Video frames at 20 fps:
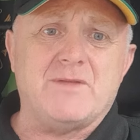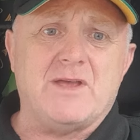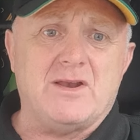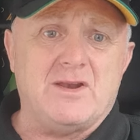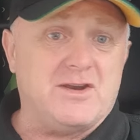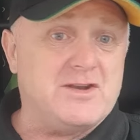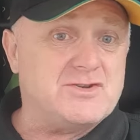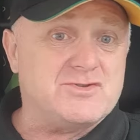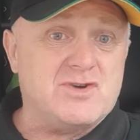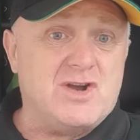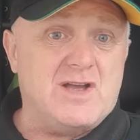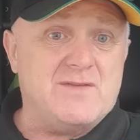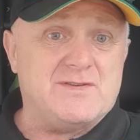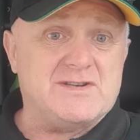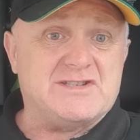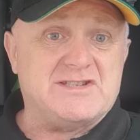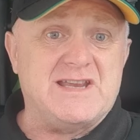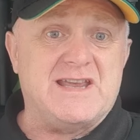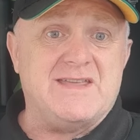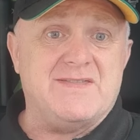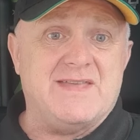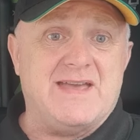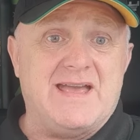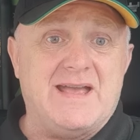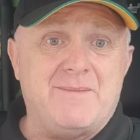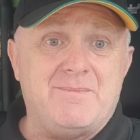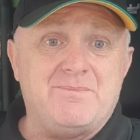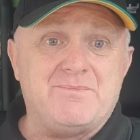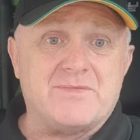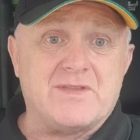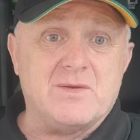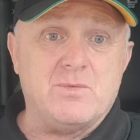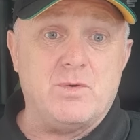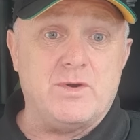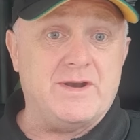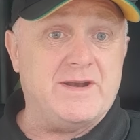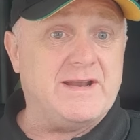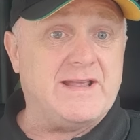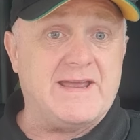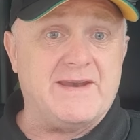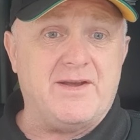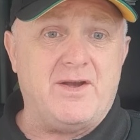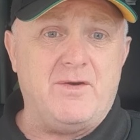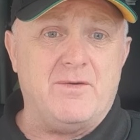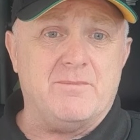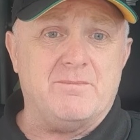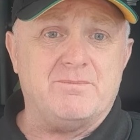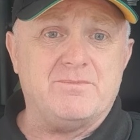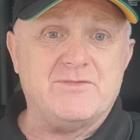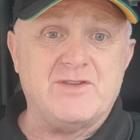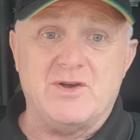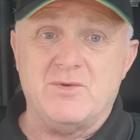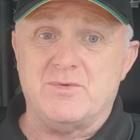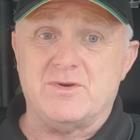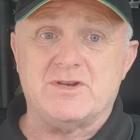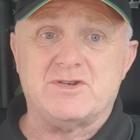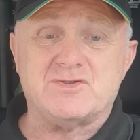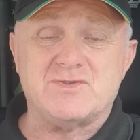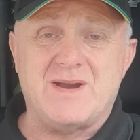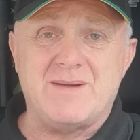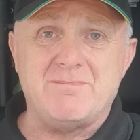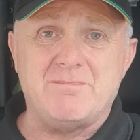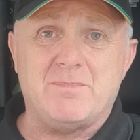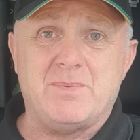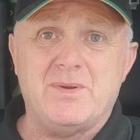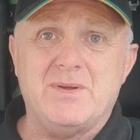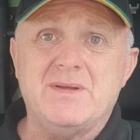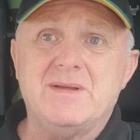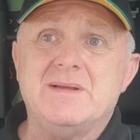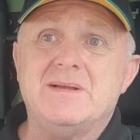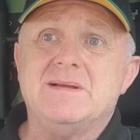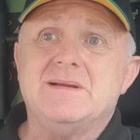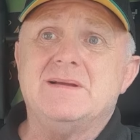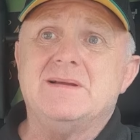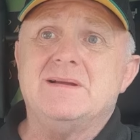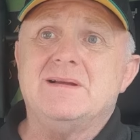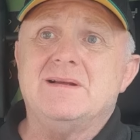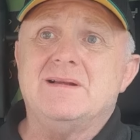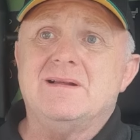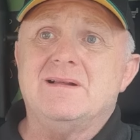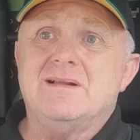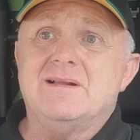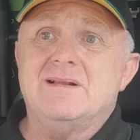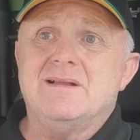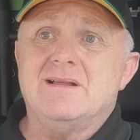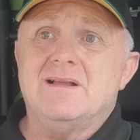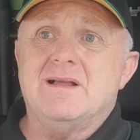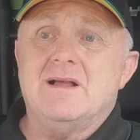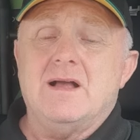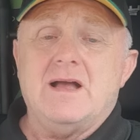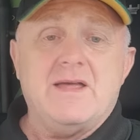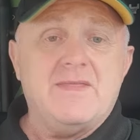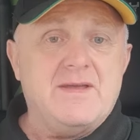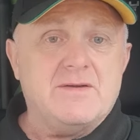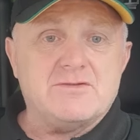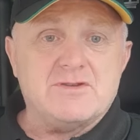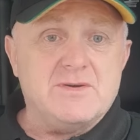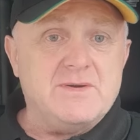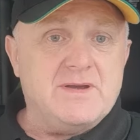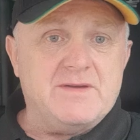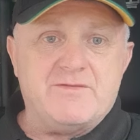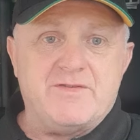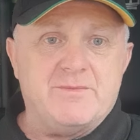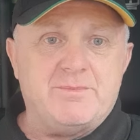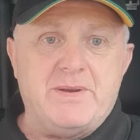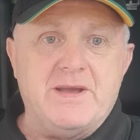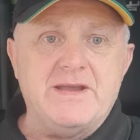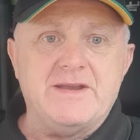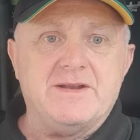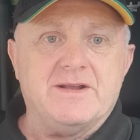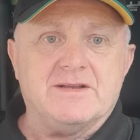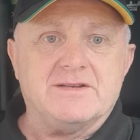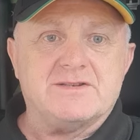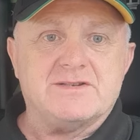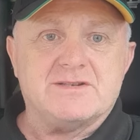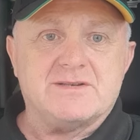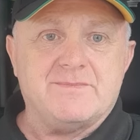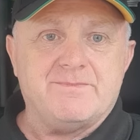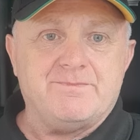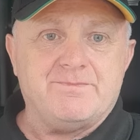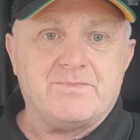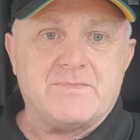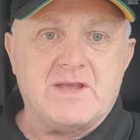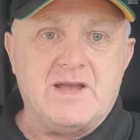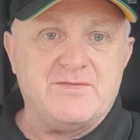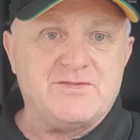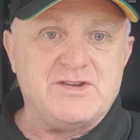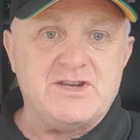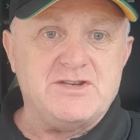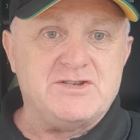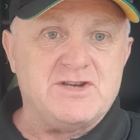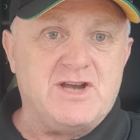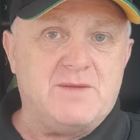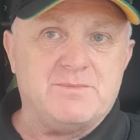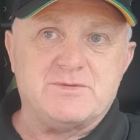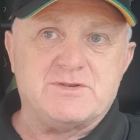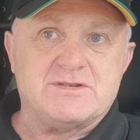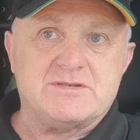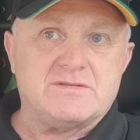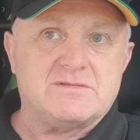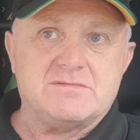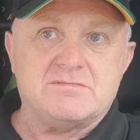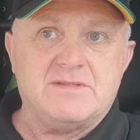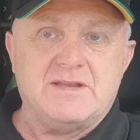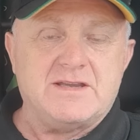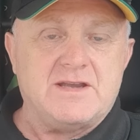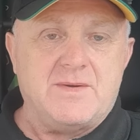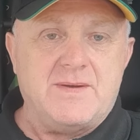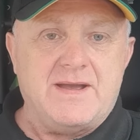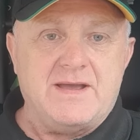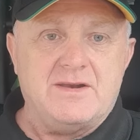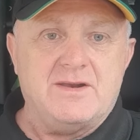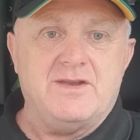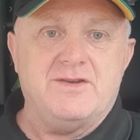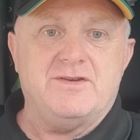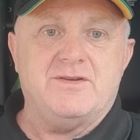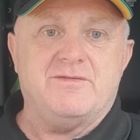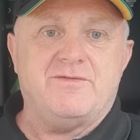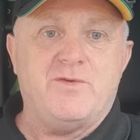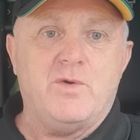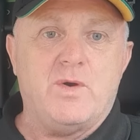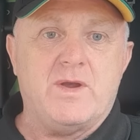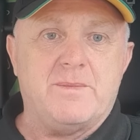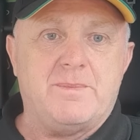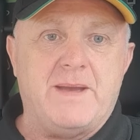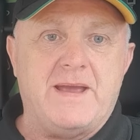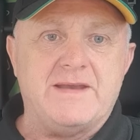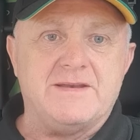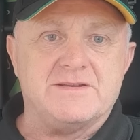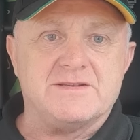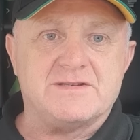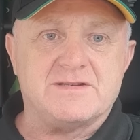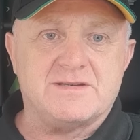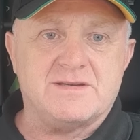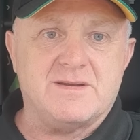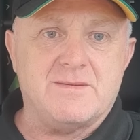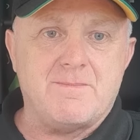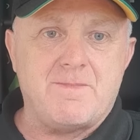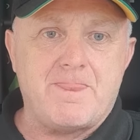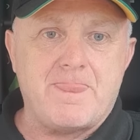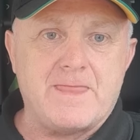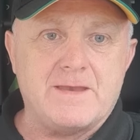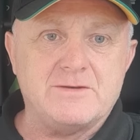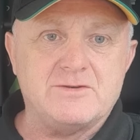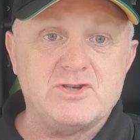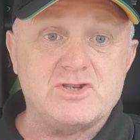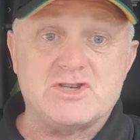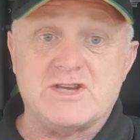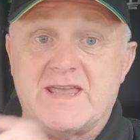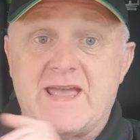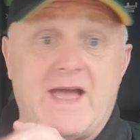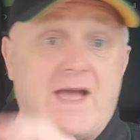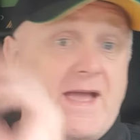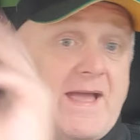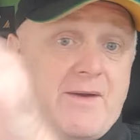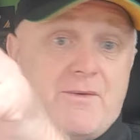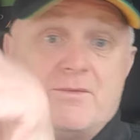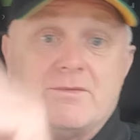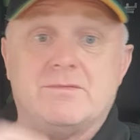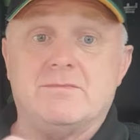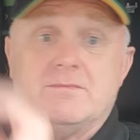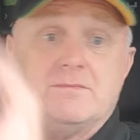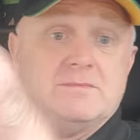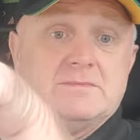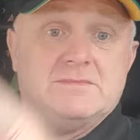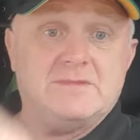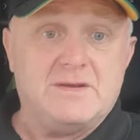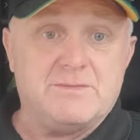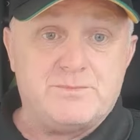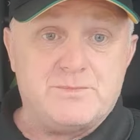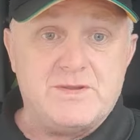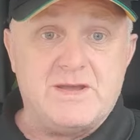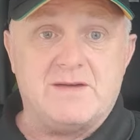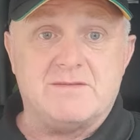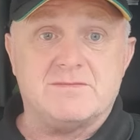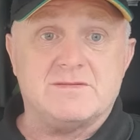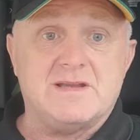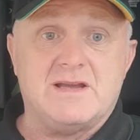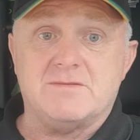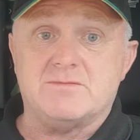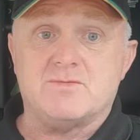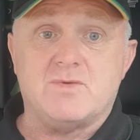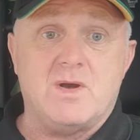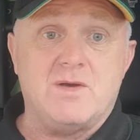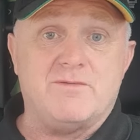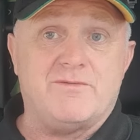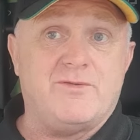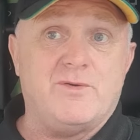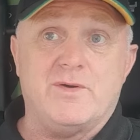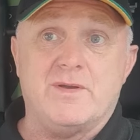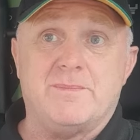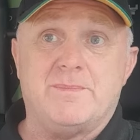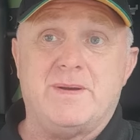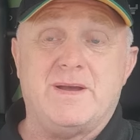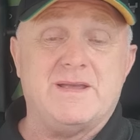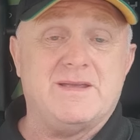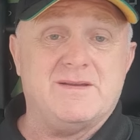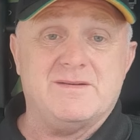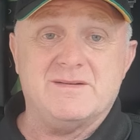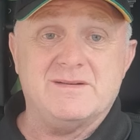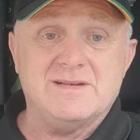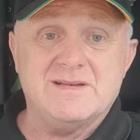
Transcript: a lot of drivers sitting there wanting to get home, don't want to tramp, and they'll do it for peanuts. I've seen jobs, they go out of London, 40 pence, just to get out. They'll quote 40p.